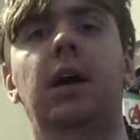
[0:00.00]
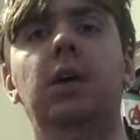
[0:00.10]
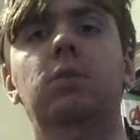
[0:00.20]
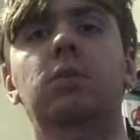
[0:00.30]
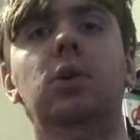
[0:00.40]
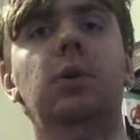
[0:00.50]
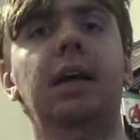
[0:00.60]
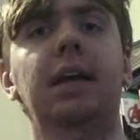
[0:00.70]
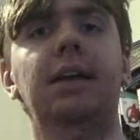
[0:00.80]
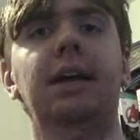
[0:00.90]
I will go
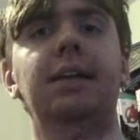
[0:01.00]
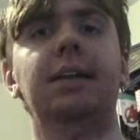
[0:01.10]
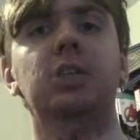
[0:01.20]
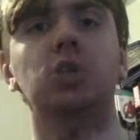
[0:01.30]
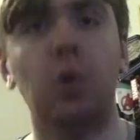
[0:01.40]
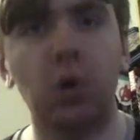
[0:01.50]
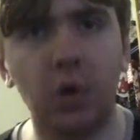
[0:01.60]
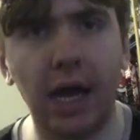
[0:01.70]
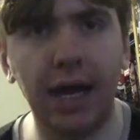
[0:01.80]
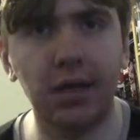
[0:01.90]
ahead and let you
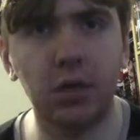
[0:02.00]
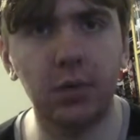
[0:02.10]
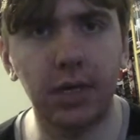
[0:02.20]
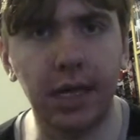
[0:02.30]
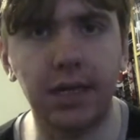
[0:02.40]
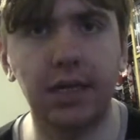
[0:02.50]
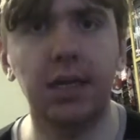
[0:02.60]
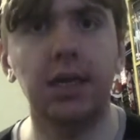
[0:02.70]
all ask away.